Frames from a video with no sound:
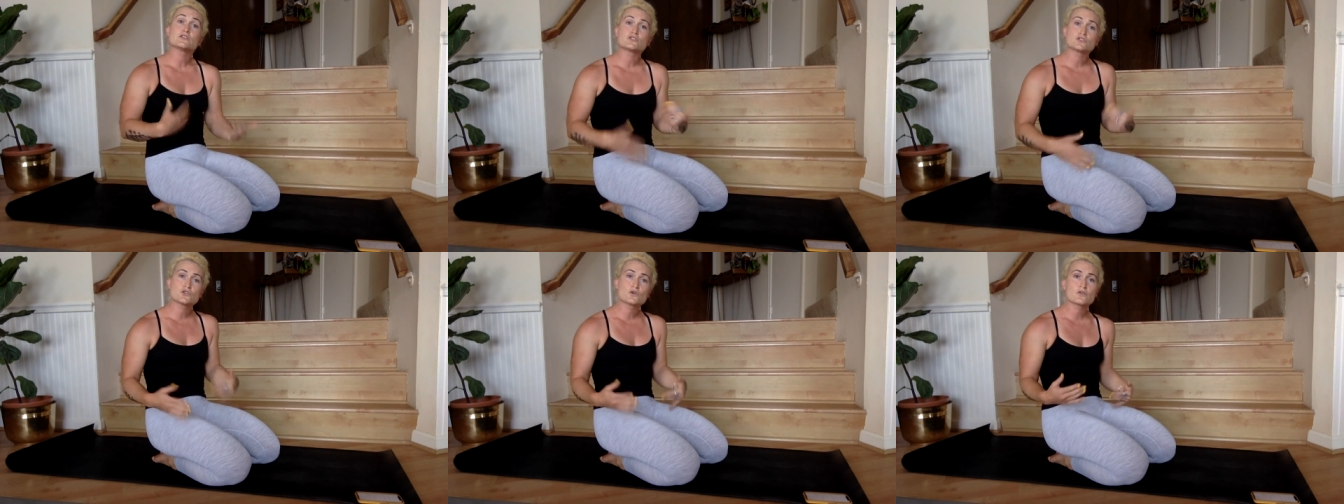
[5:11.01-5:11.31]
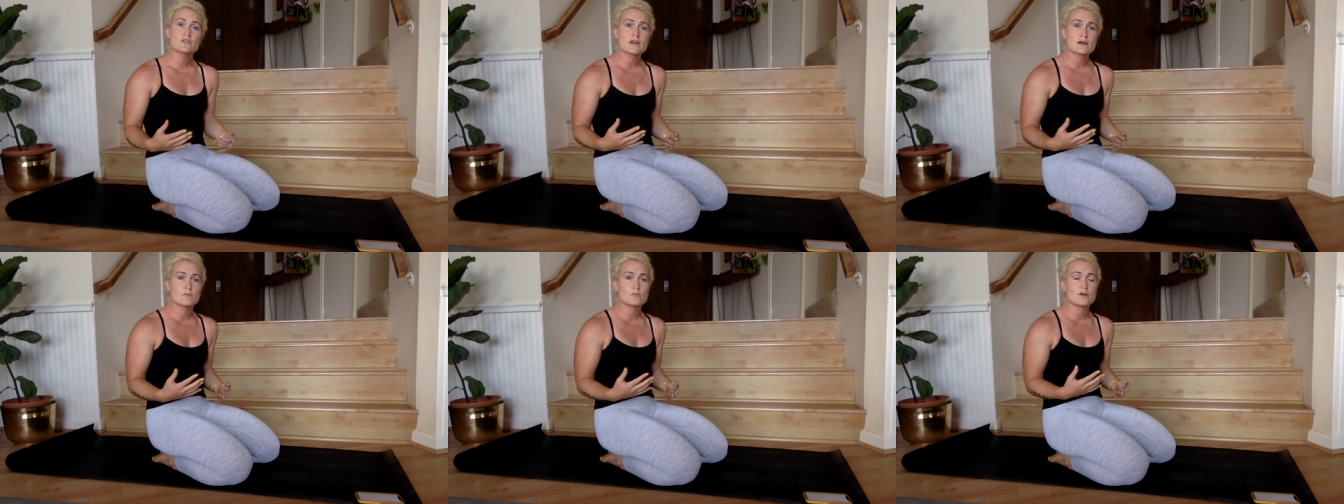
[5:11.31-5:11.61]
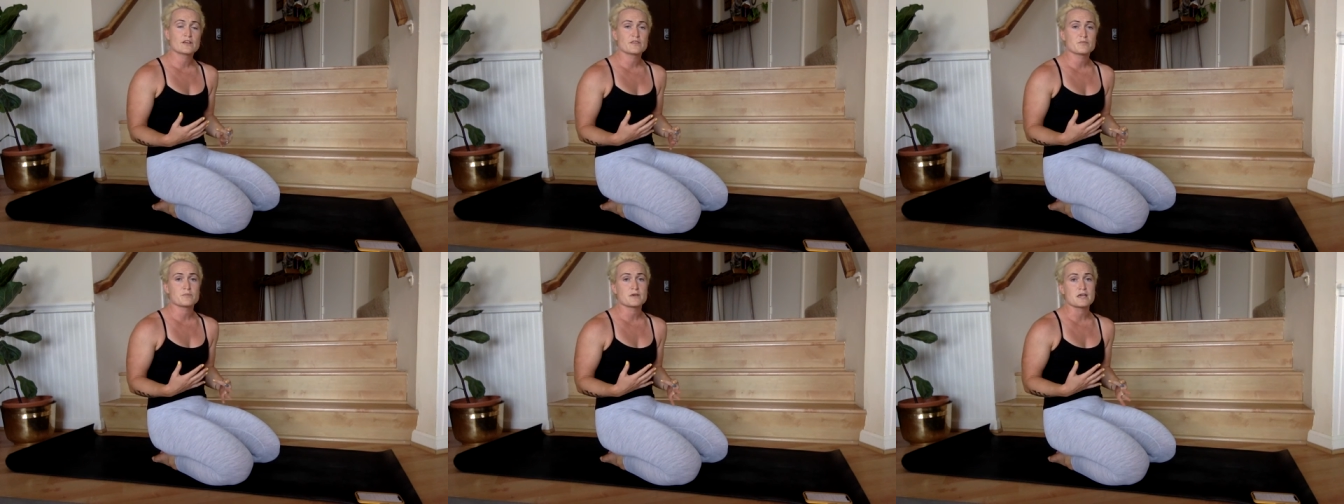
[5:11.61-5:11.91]
You can
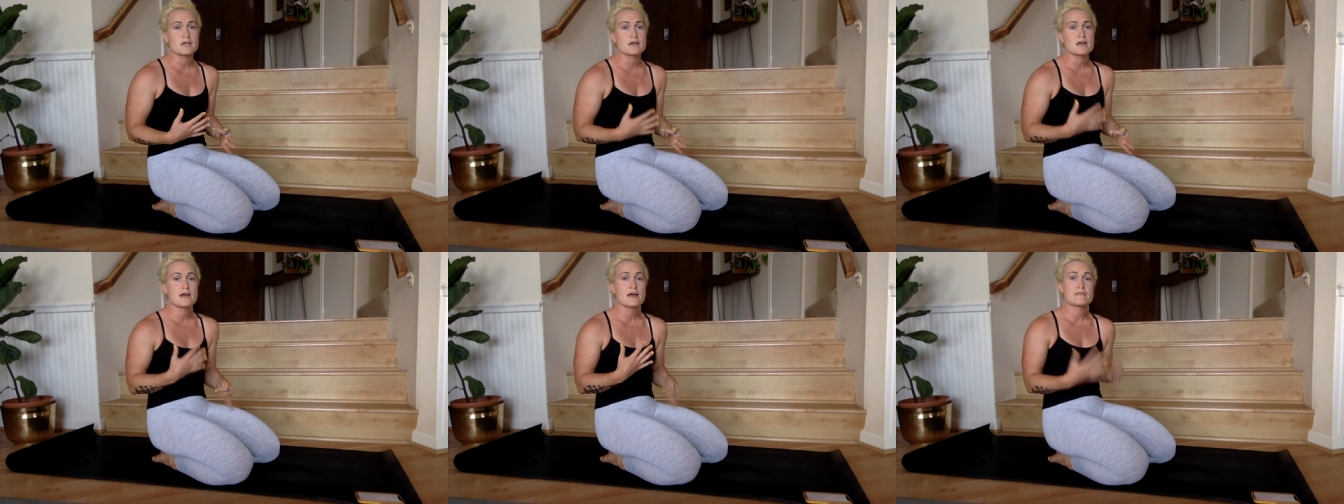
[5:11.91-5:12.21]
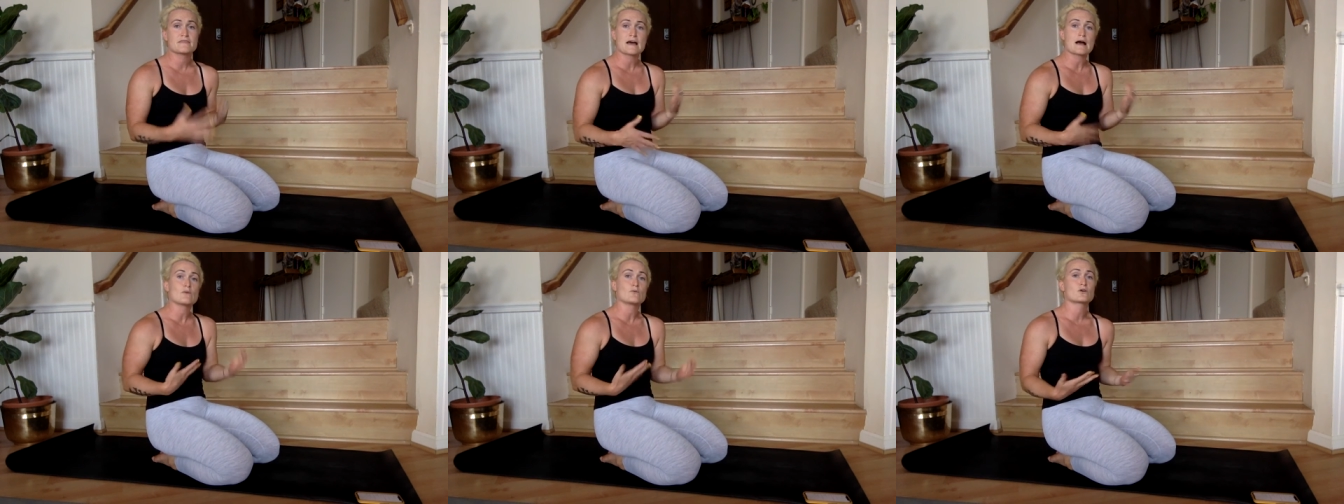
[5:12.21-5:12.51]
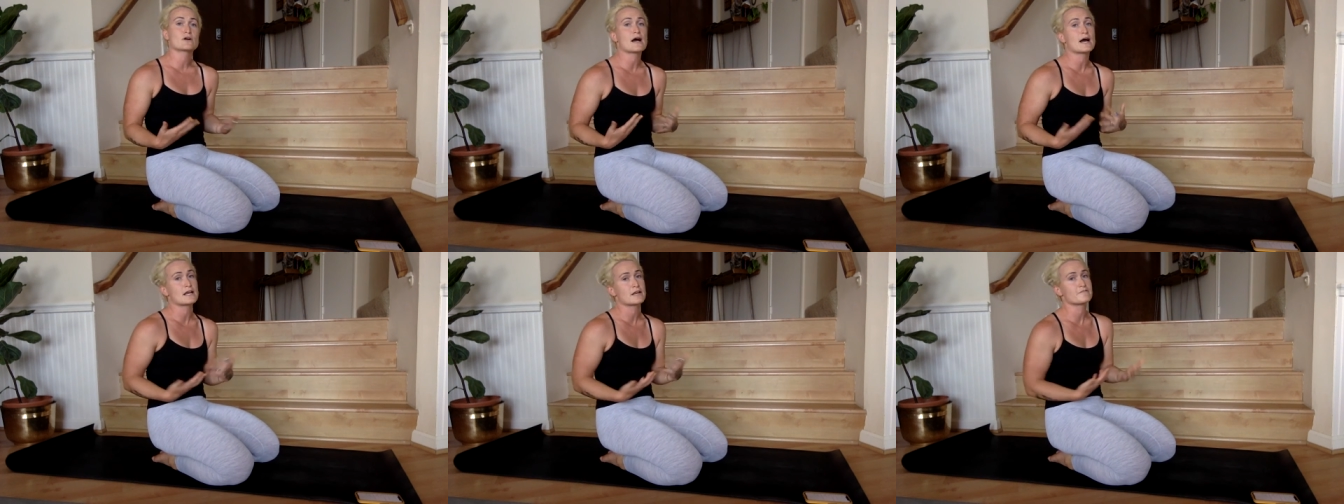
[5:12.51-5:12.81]
do them with me,
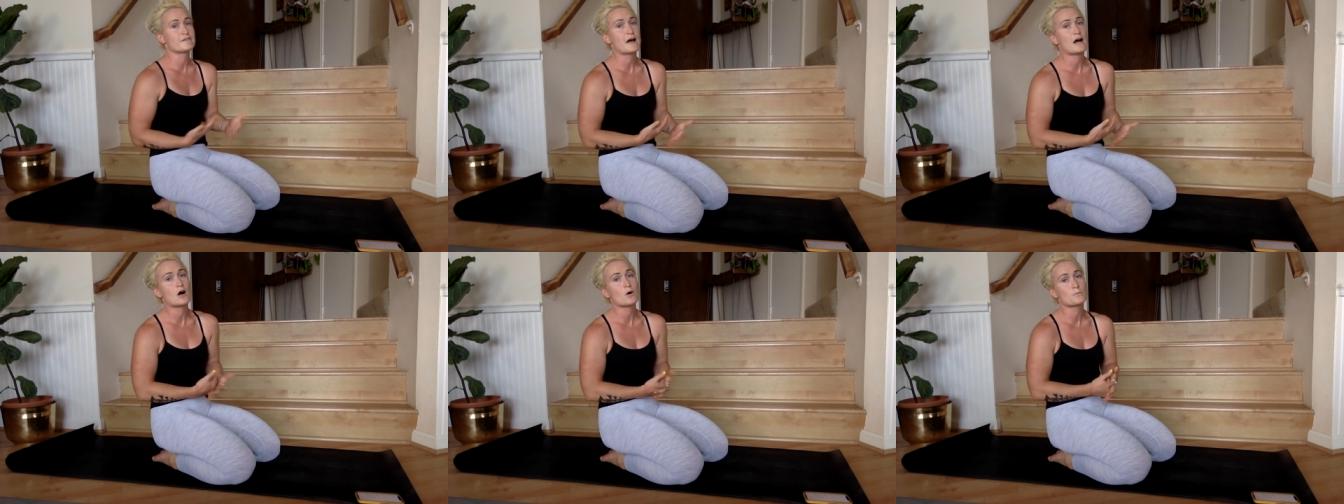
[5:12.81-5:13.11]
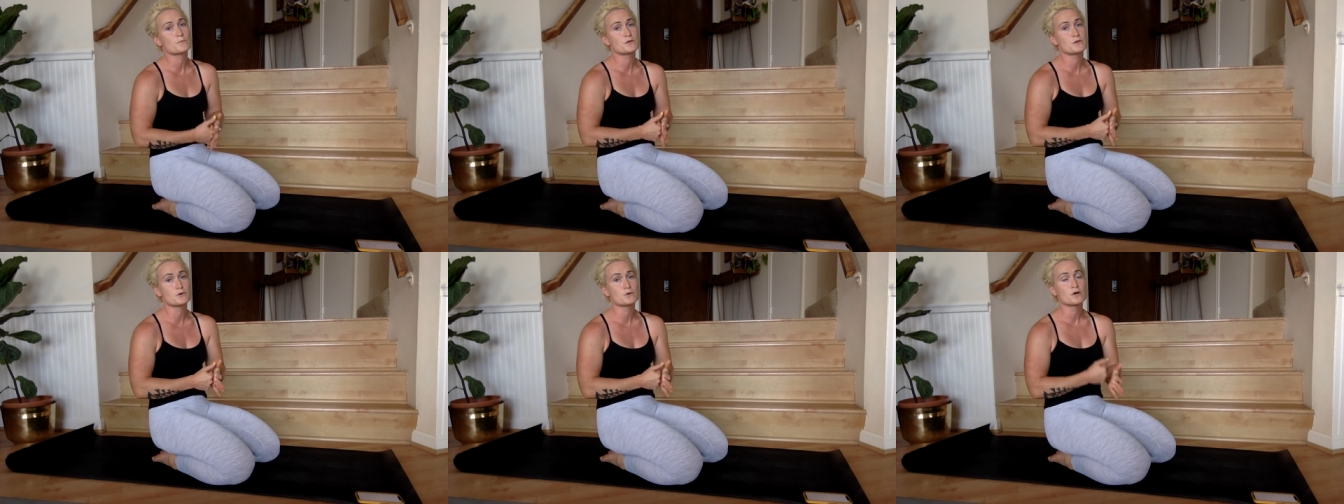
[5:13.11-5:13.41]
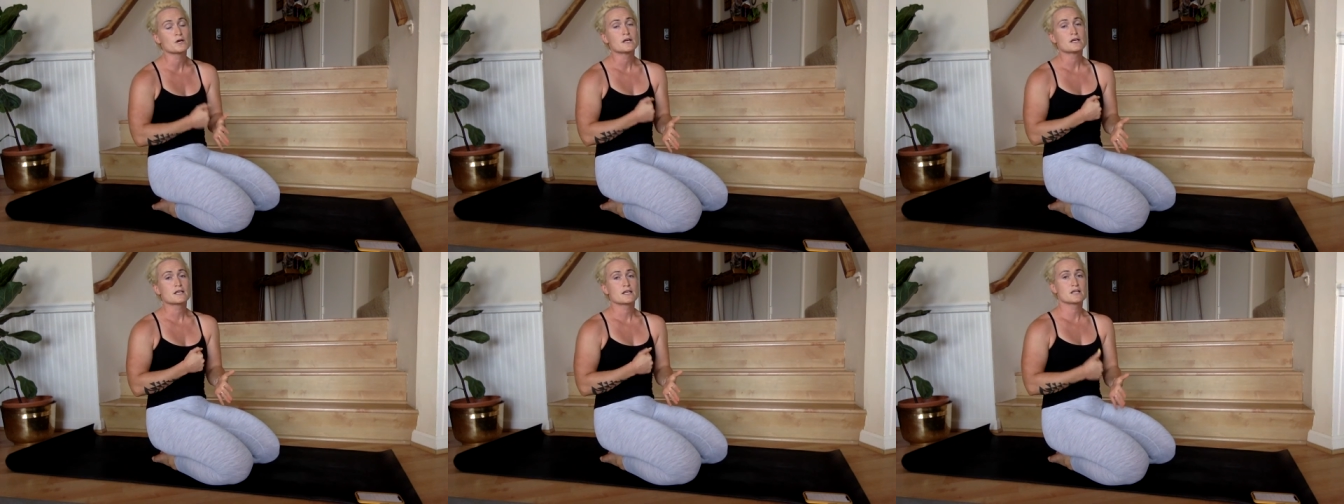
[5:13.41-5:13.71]
and that will kind of
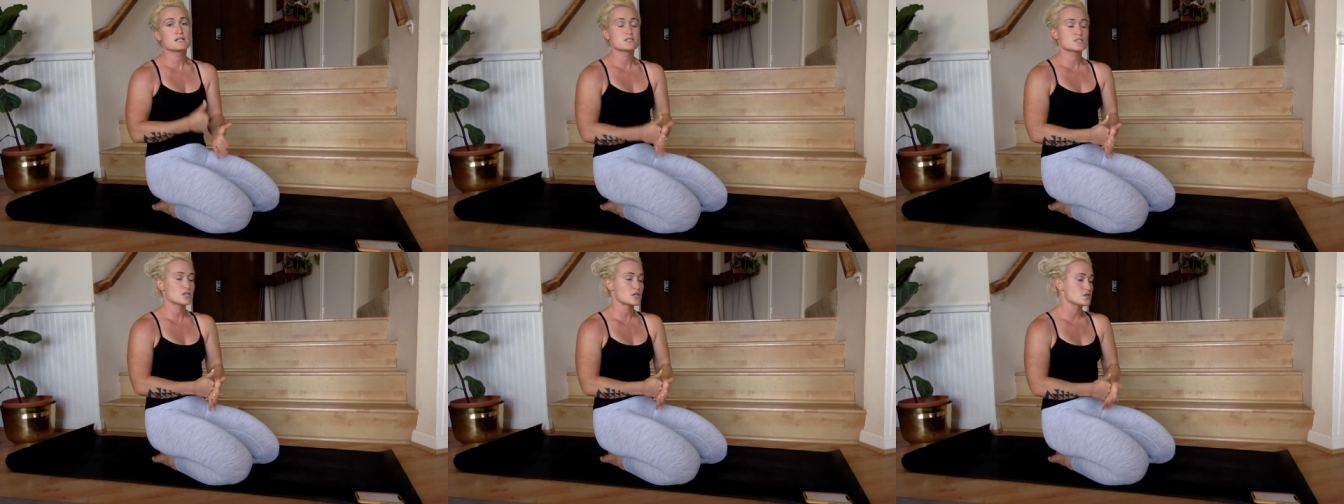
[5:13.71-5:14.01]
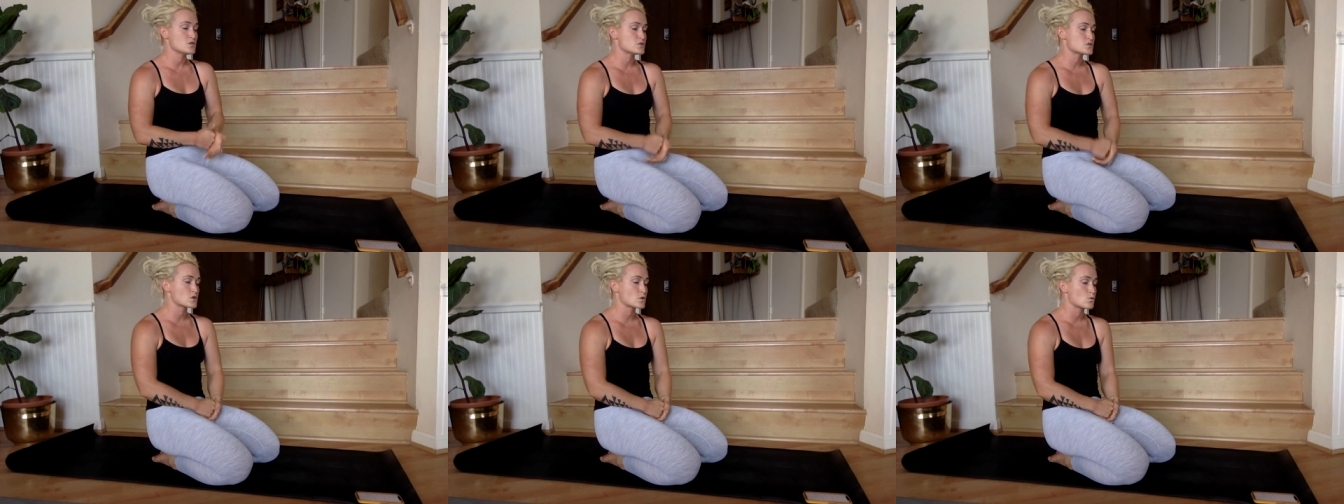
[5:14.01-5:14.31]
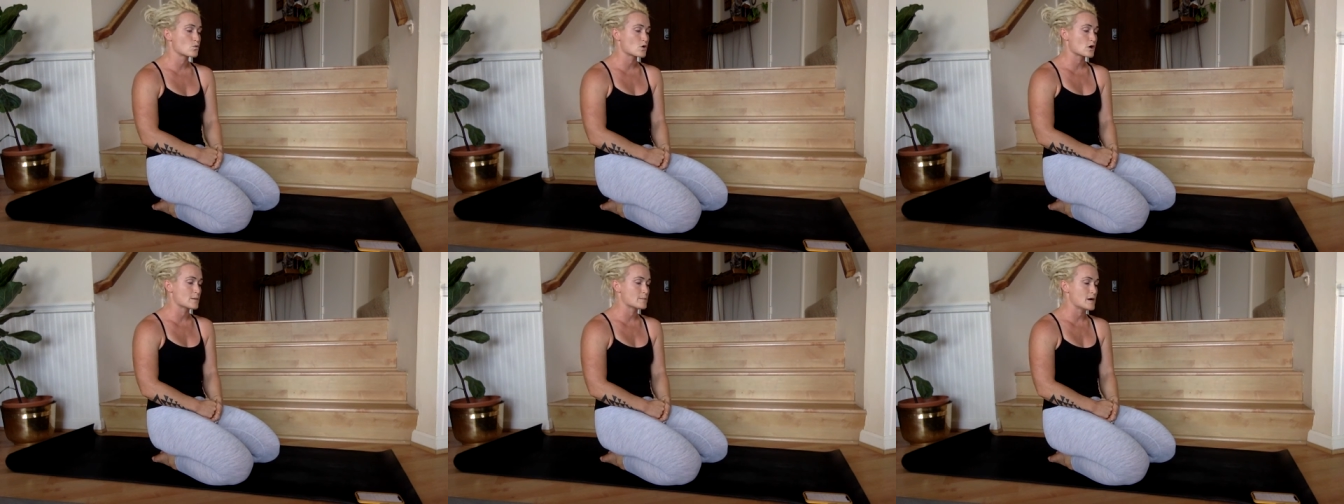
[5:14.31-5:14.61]
help you
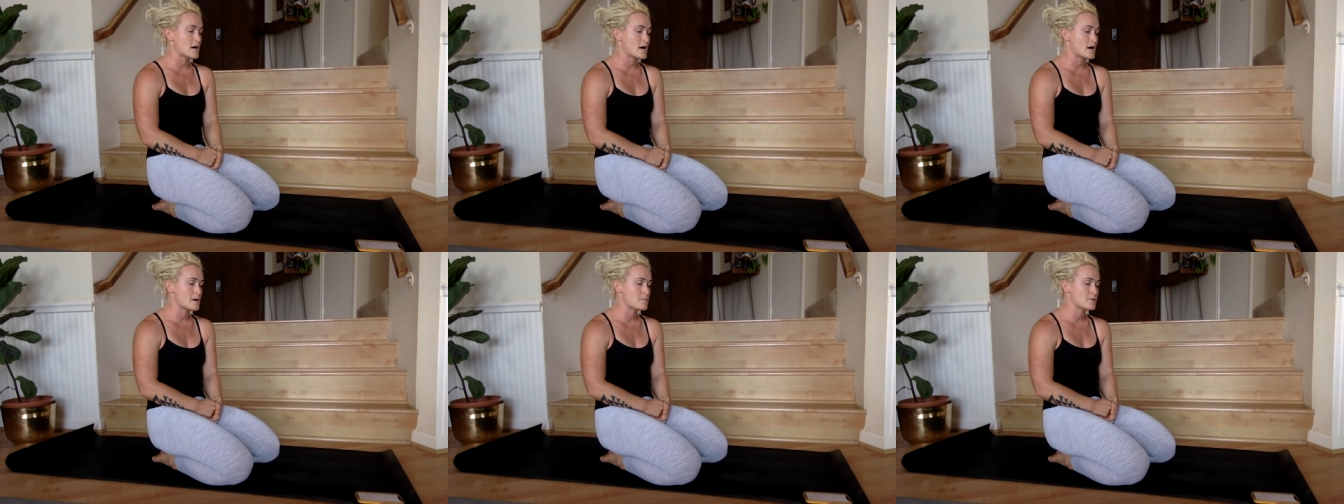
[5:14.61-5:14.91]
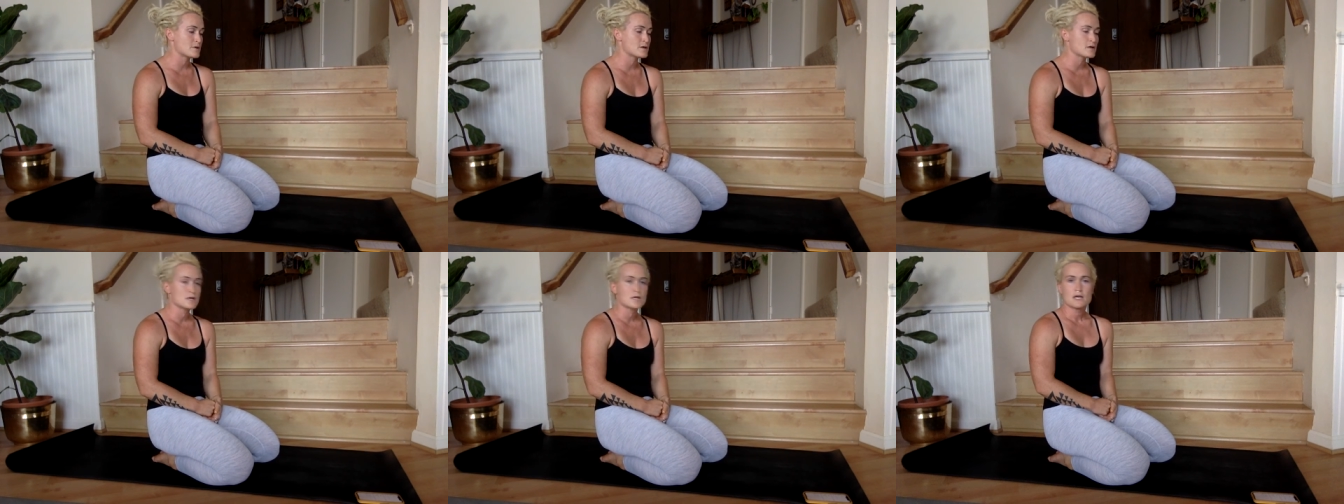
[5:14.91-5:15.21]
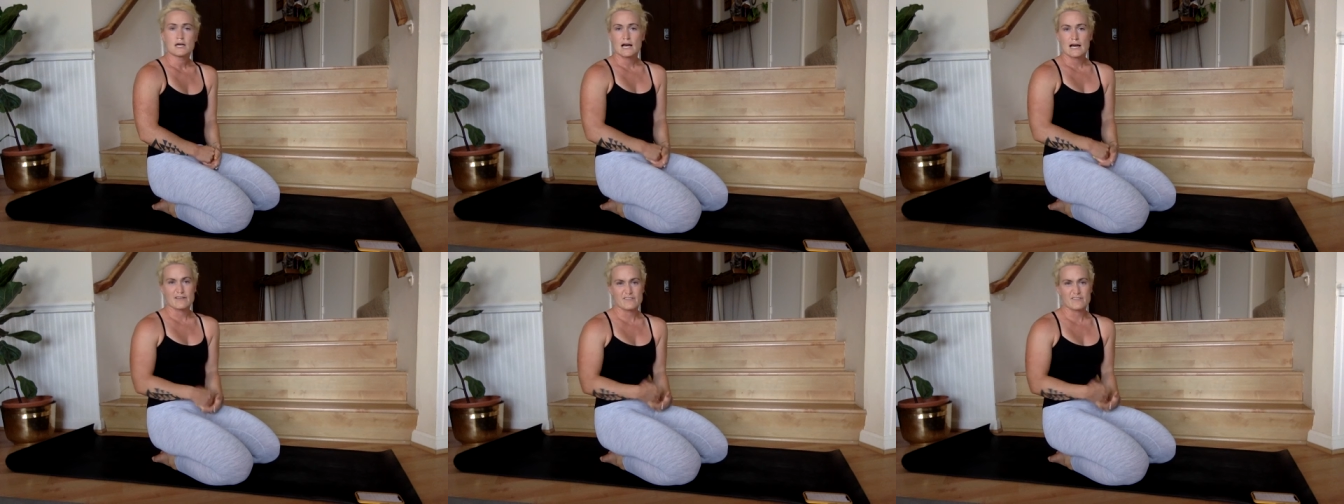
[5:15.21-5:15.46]
continue to warm up.